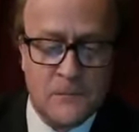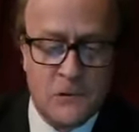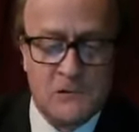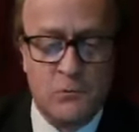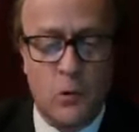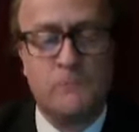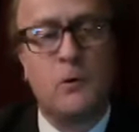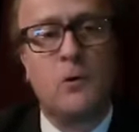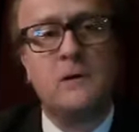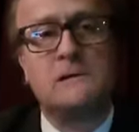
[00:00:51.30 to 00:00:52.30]
there was one
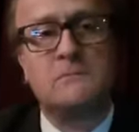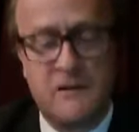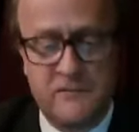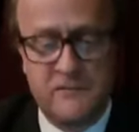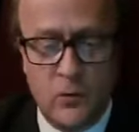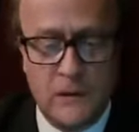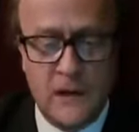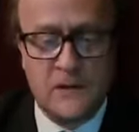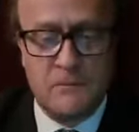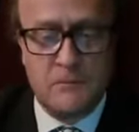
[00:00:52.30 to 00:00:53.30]
point above
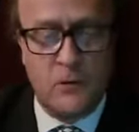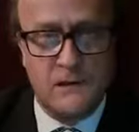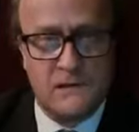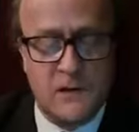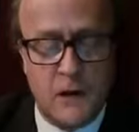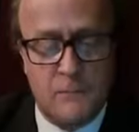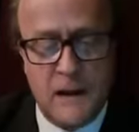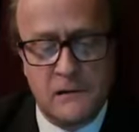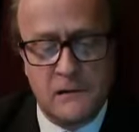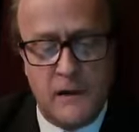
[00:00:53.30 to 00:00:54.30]
all other points in our
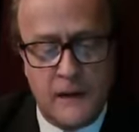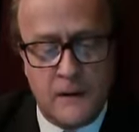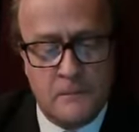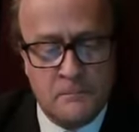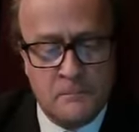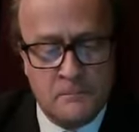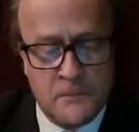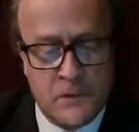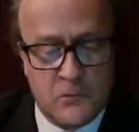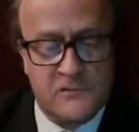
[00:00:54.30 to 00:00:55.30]
battle line
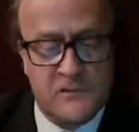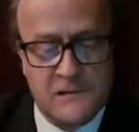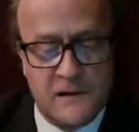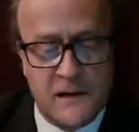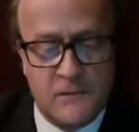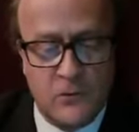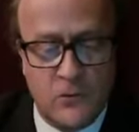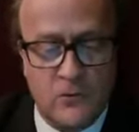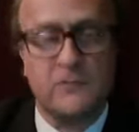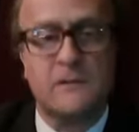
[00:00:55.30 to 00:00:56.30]
that was for a time in
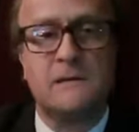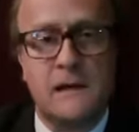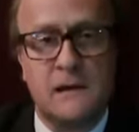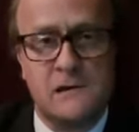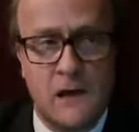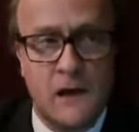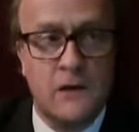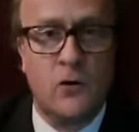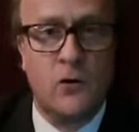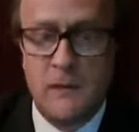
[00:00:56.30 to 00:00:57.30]
awful danger,
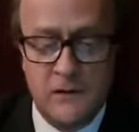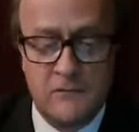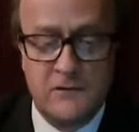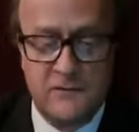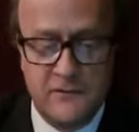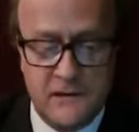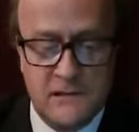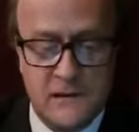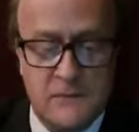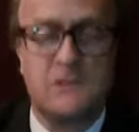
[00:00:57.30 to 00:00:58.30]
not merely of
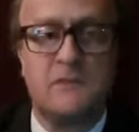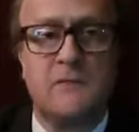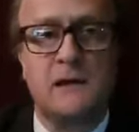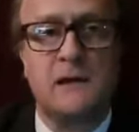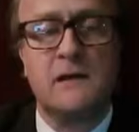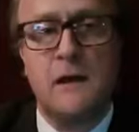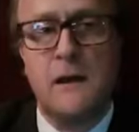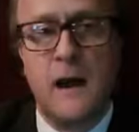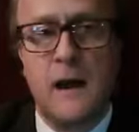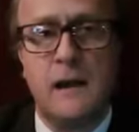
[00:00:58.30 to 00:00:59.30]
defeat, but of utter
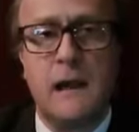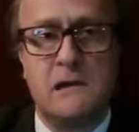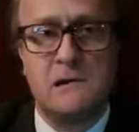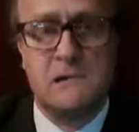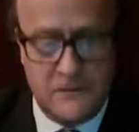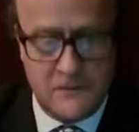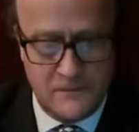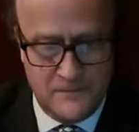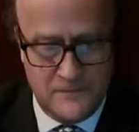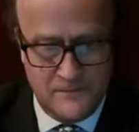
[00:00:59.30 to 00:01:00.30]
annihilation.
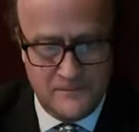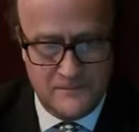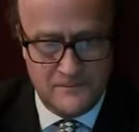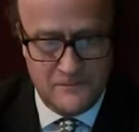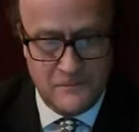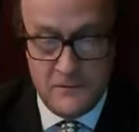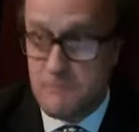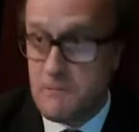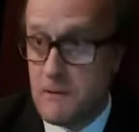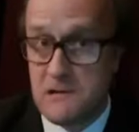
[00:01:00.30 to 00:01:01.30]
With
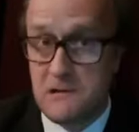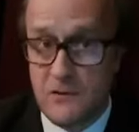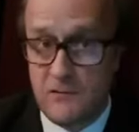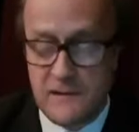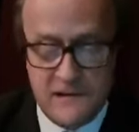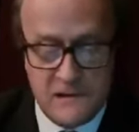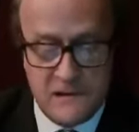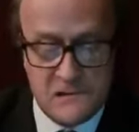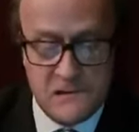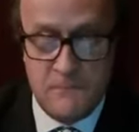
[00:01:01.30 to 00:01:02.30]
the permission of the
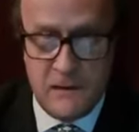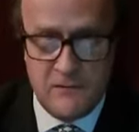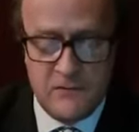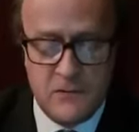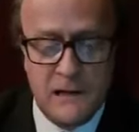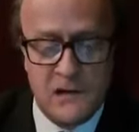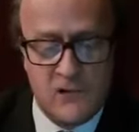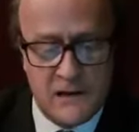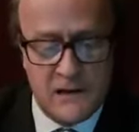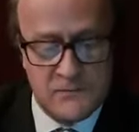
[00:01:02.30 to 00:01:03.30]
censorship and of the
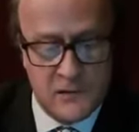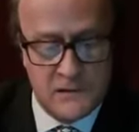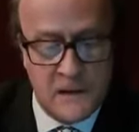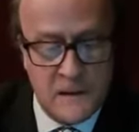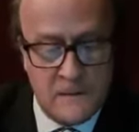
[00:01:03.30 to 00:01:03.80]
military expert,